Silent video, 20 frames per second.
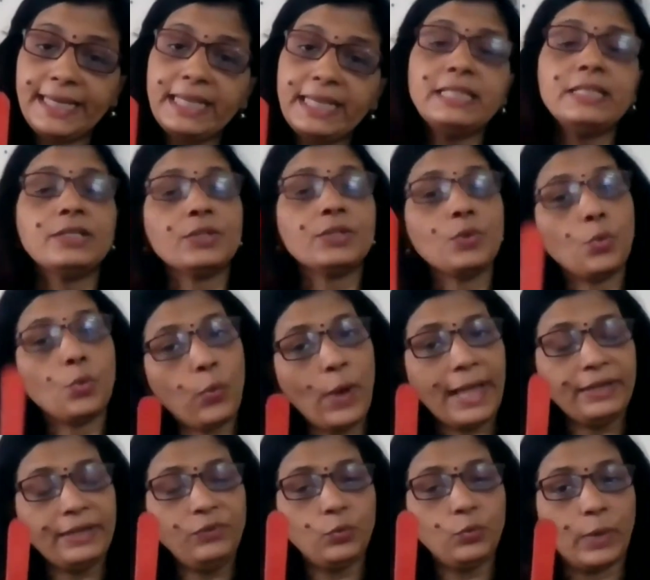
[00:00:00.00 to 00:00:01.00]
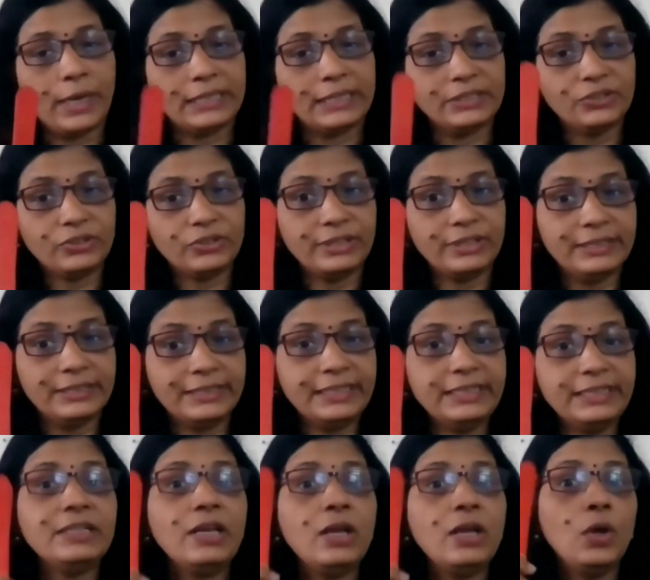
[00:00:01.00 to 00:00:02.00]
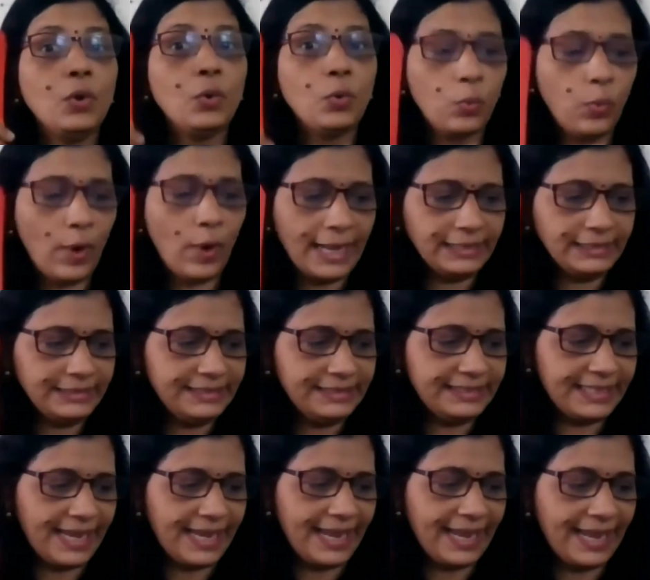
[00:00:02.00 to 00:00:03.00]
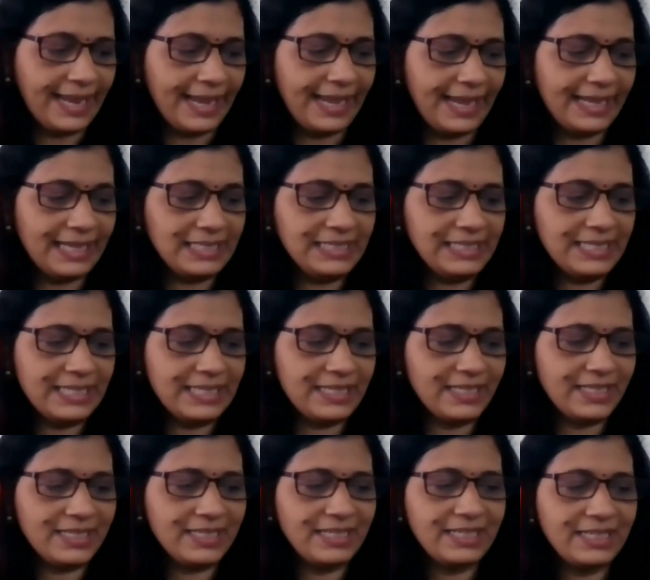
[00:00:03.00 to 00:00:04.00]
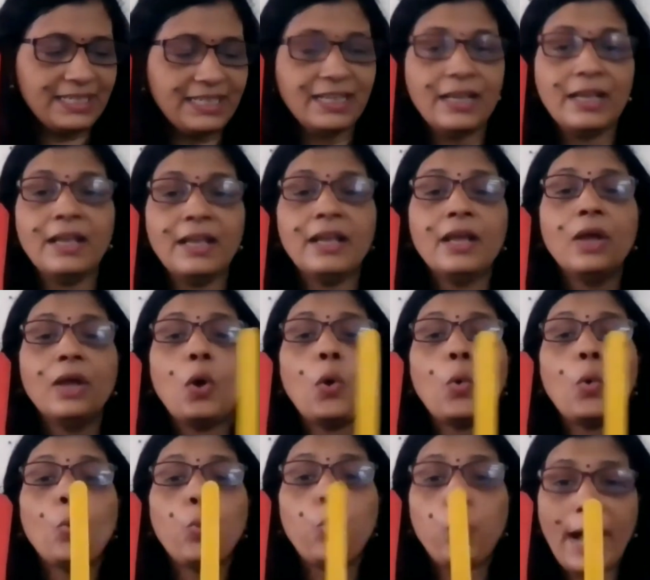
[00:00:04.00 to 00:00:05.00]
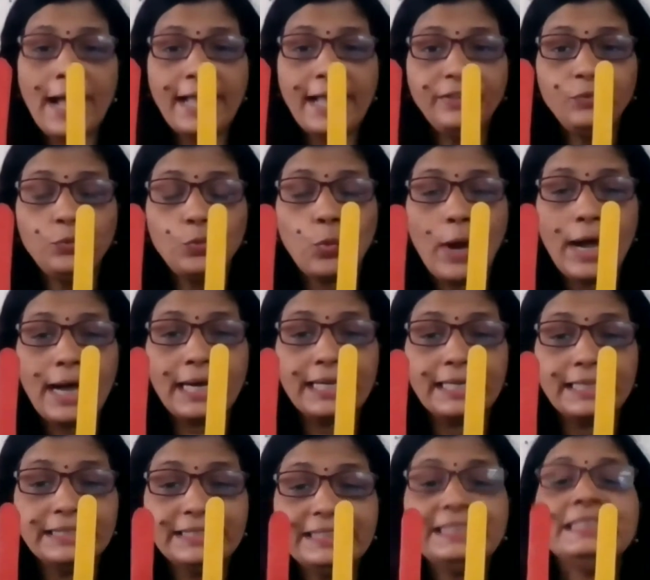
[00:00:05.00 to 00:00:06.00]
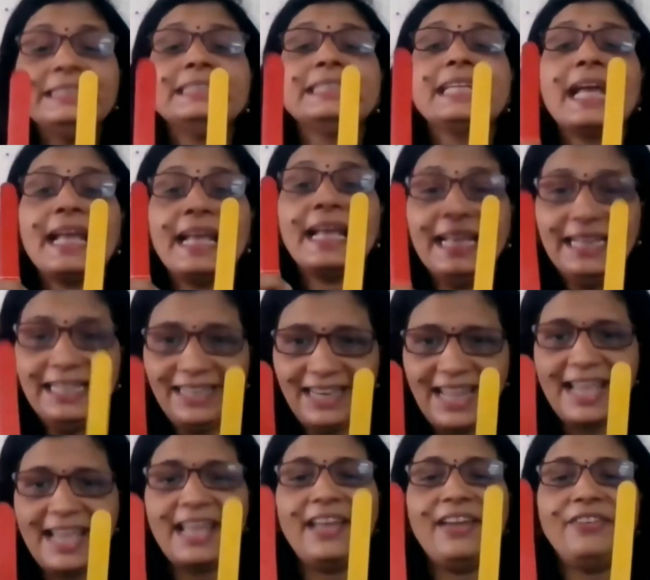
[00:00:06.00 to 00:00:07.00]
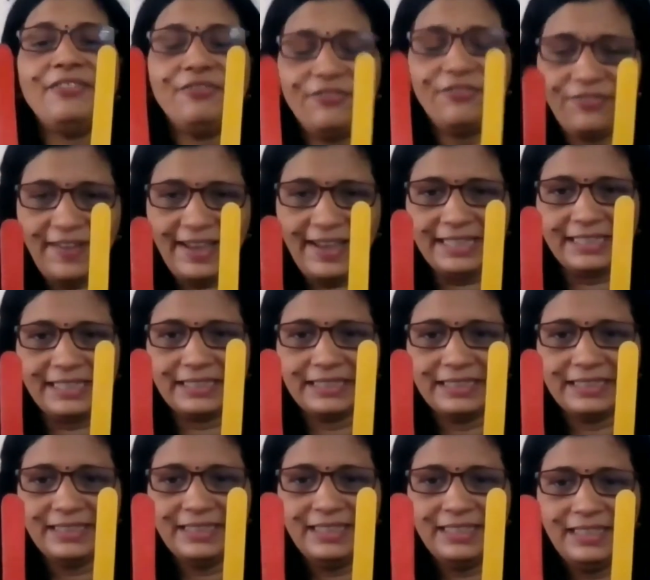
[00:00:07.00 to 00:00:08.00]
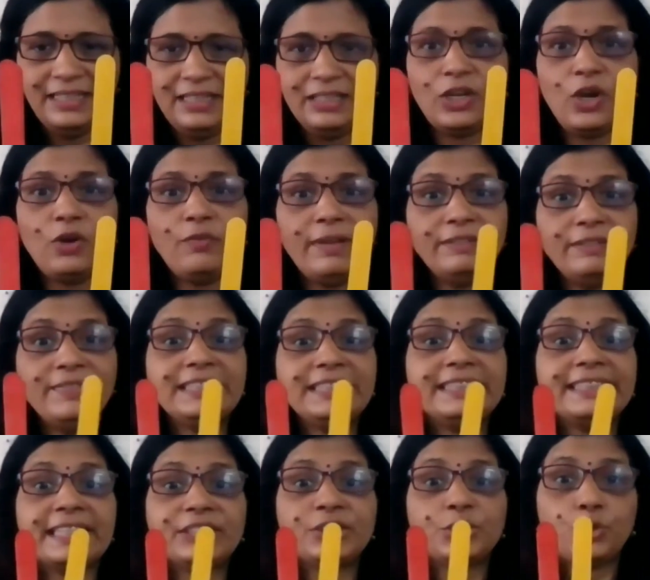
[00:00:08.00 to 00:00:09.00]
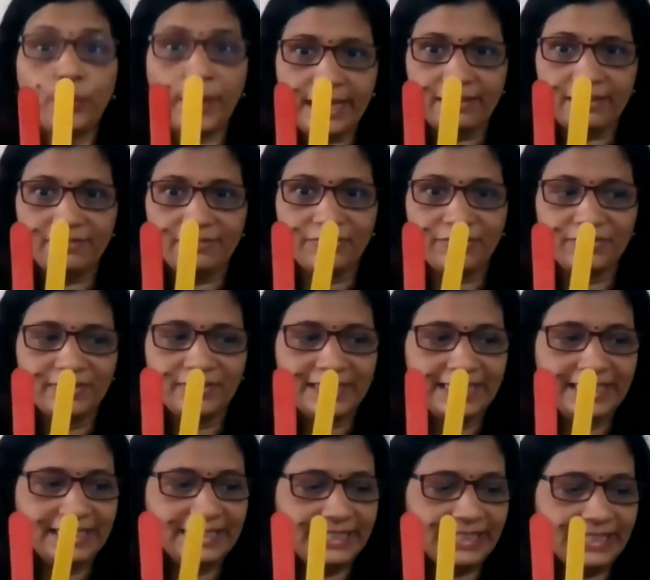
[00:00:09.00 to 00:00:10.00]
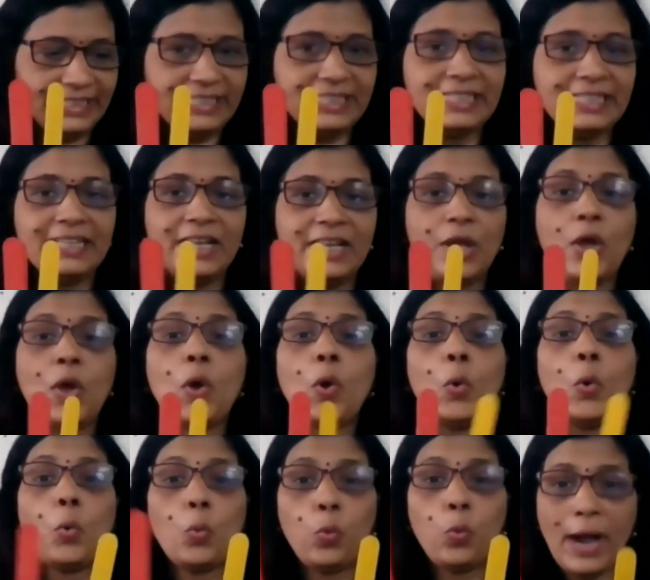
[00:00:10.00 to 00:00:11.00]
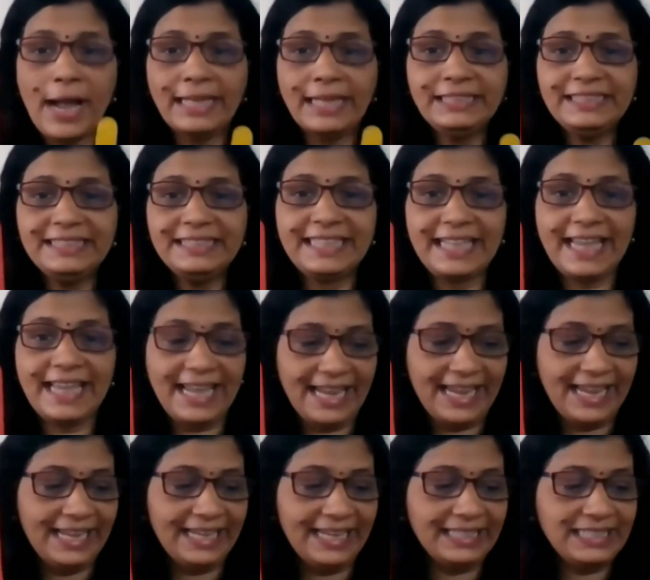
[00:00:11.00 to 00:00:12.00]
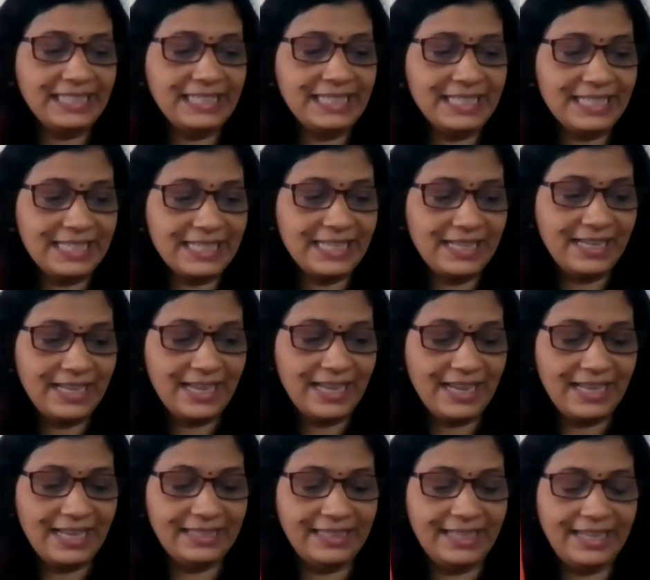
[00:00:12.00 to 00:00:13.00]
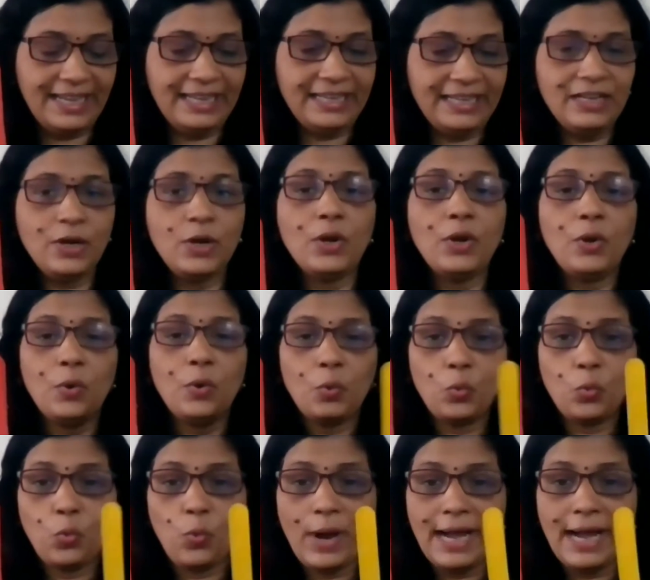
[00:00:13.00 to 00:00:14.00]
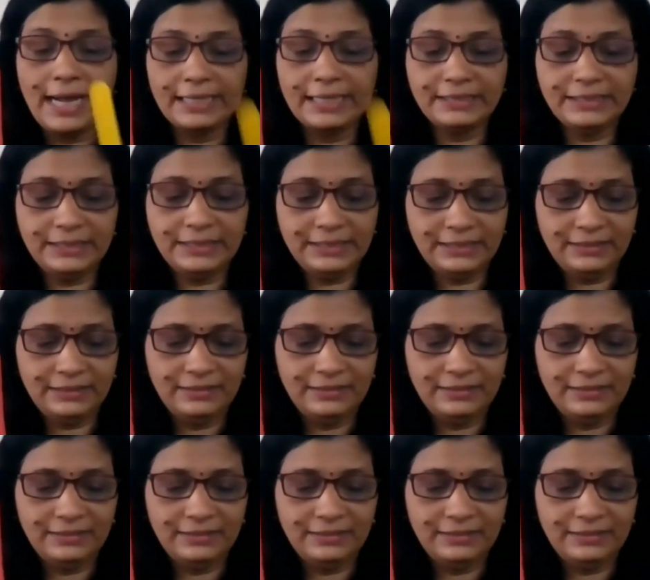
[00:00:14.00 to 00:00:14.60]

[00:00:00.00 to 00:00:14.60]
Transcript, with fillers: tenth, one one. So it is one tenth, one one, 11. Now when we say 12, it is 1 tenth and then 1